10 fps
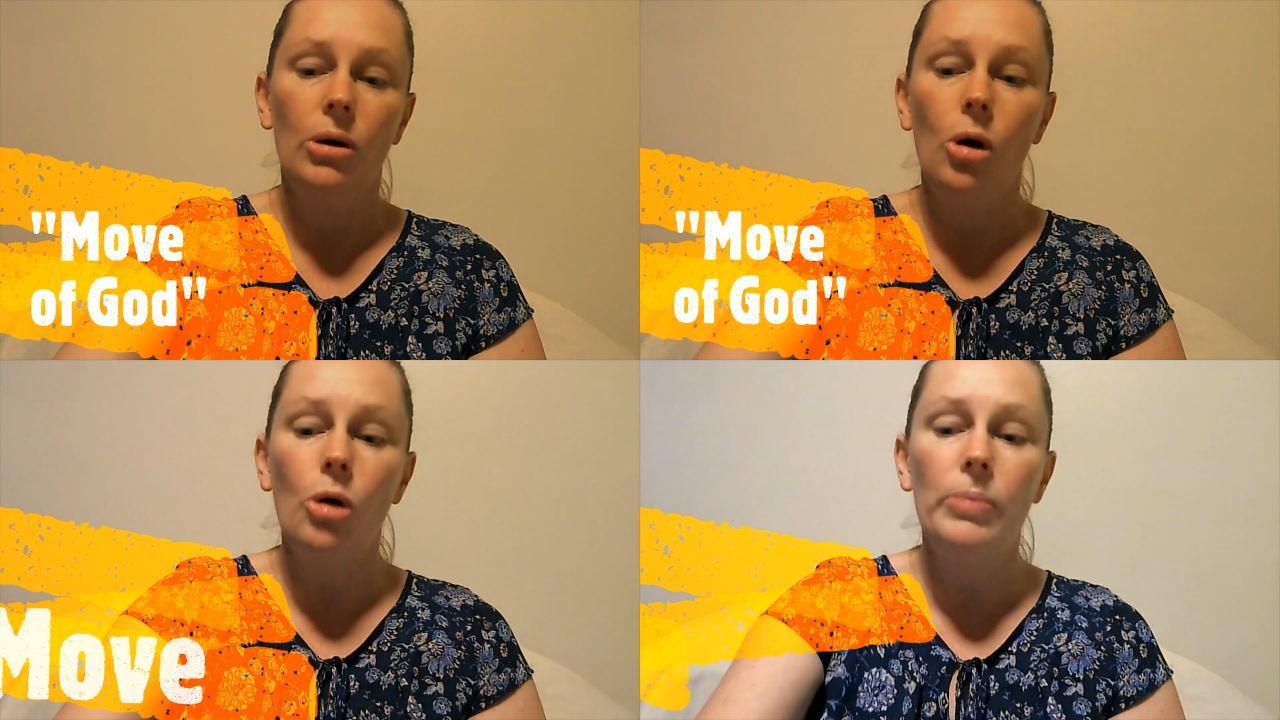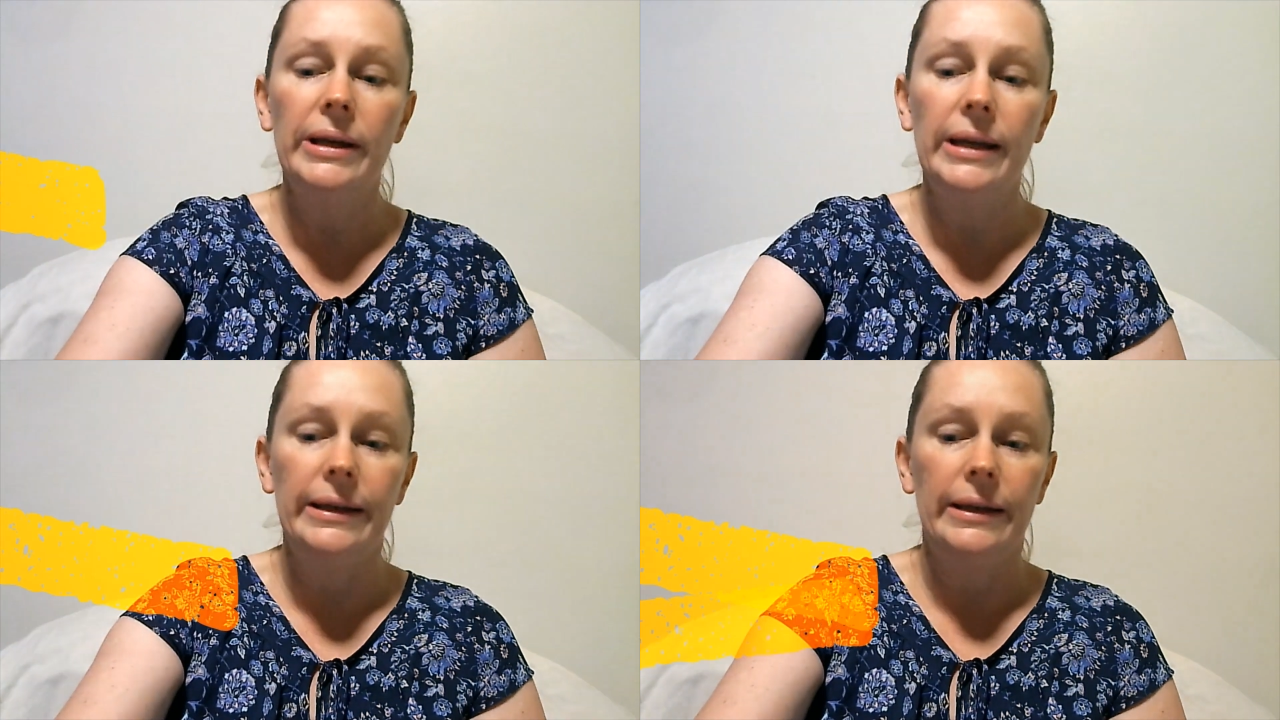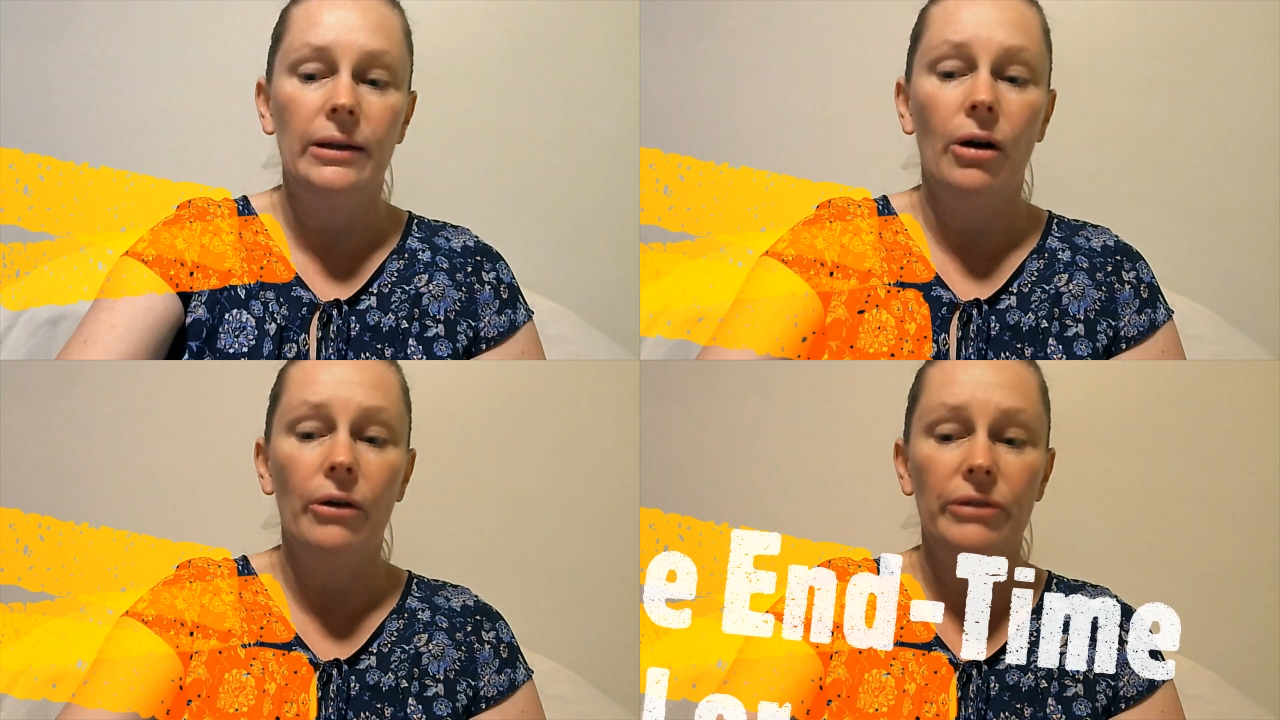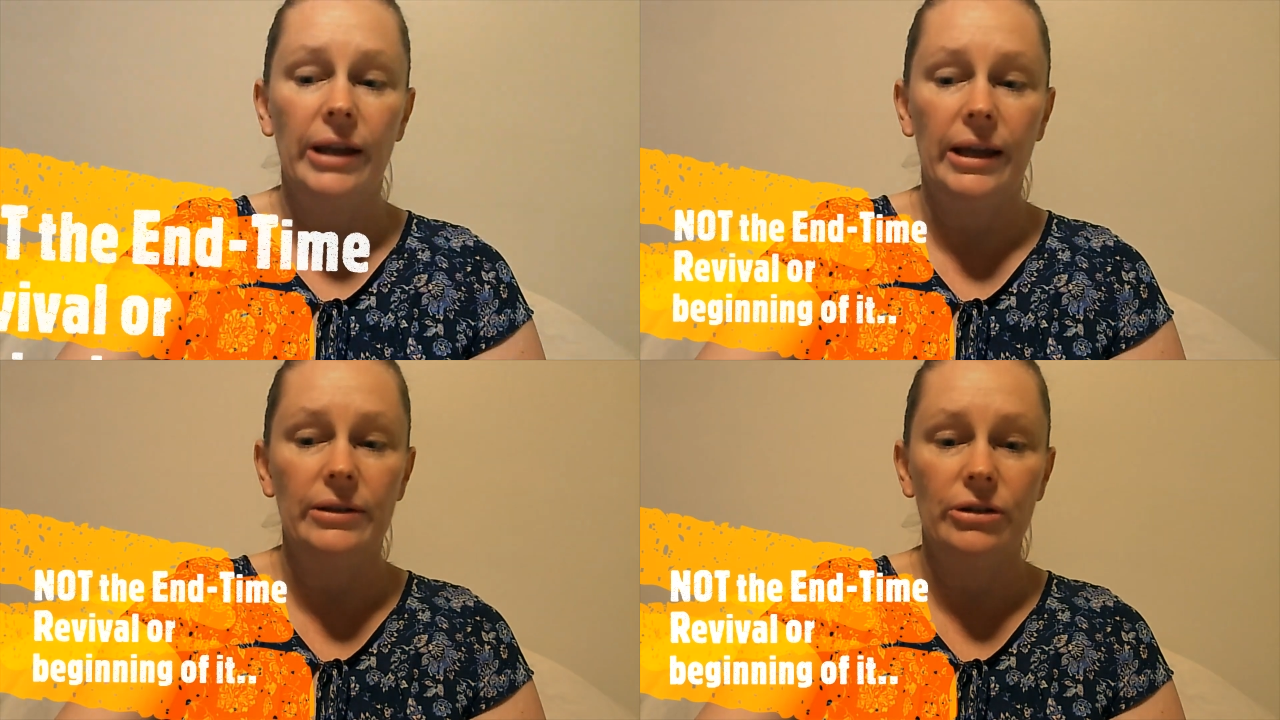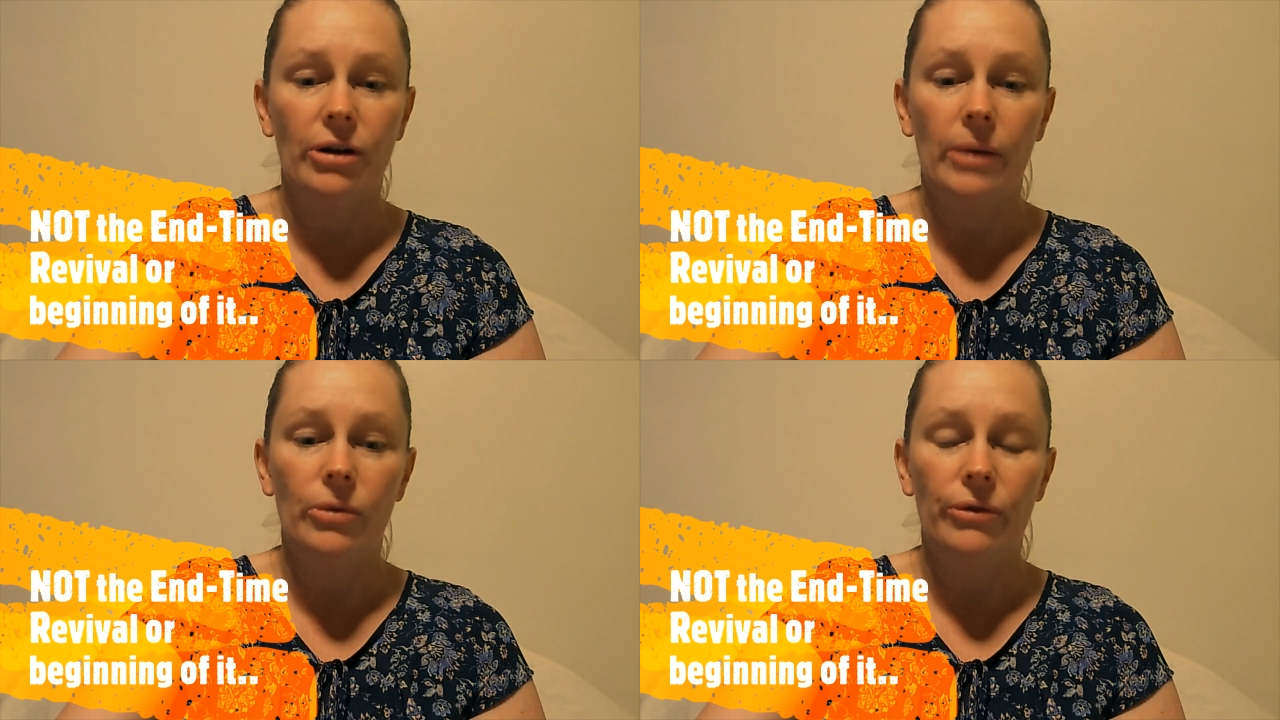or beginning of the end
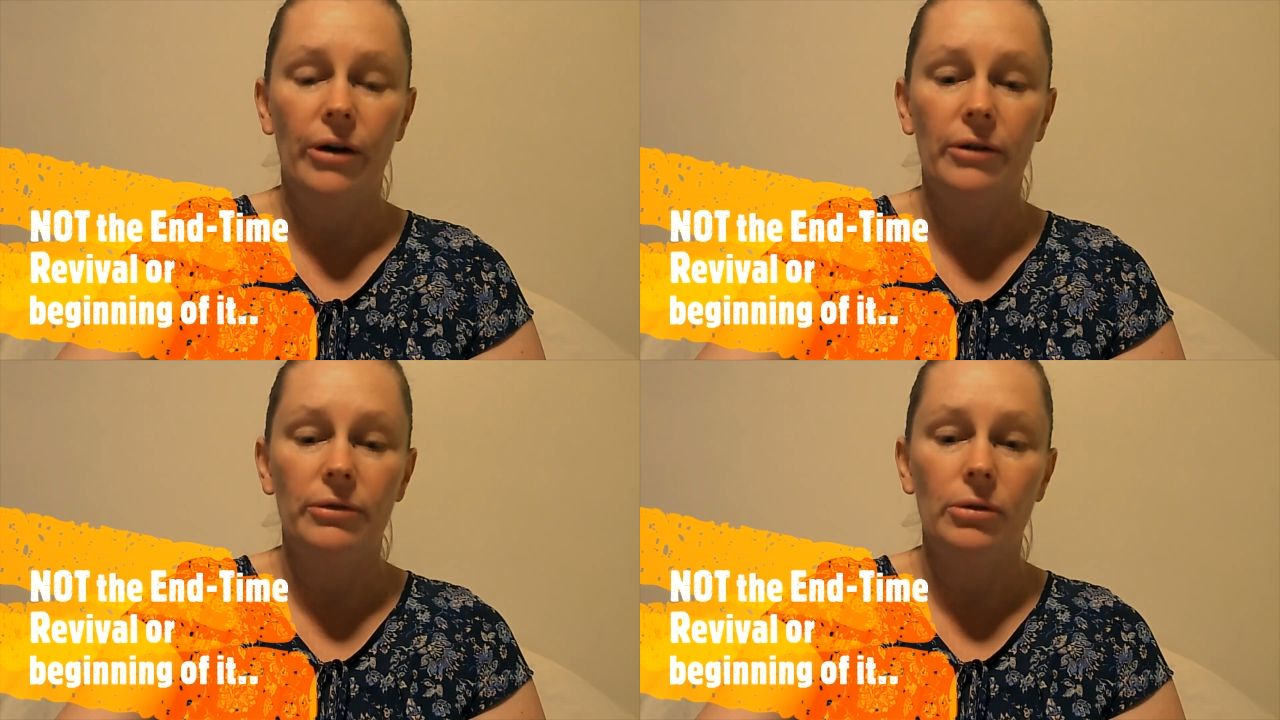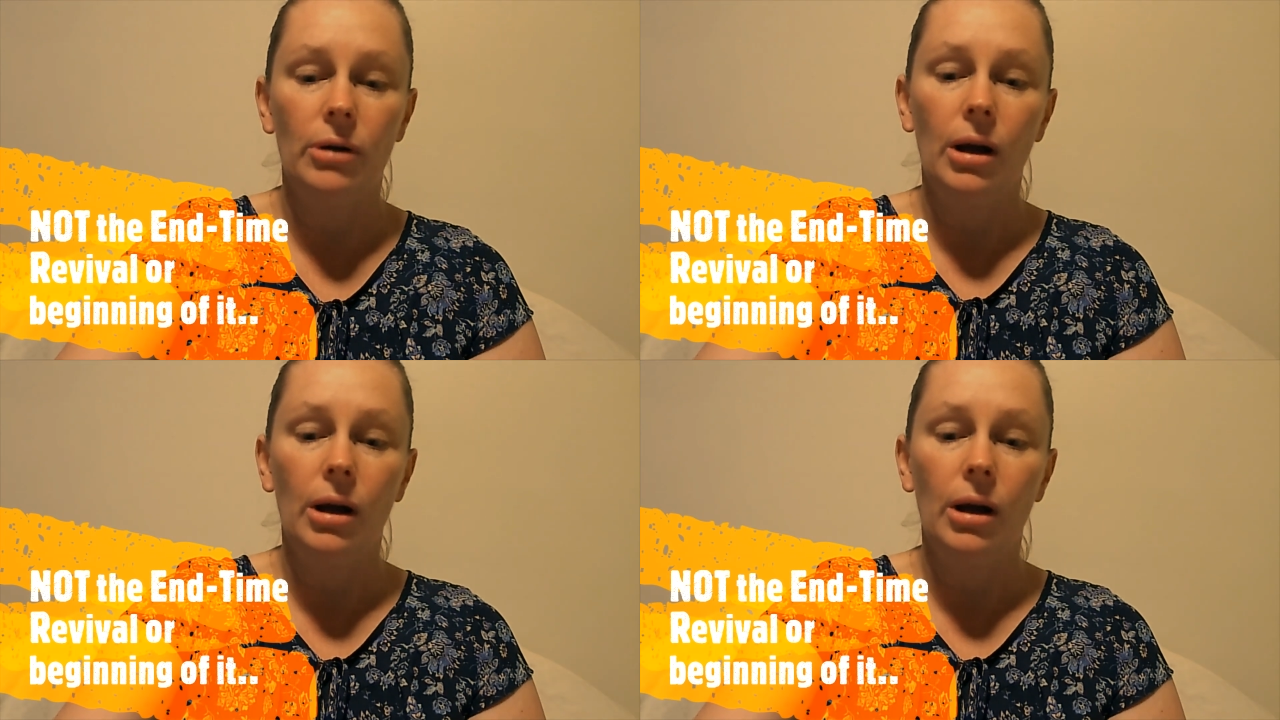time revival,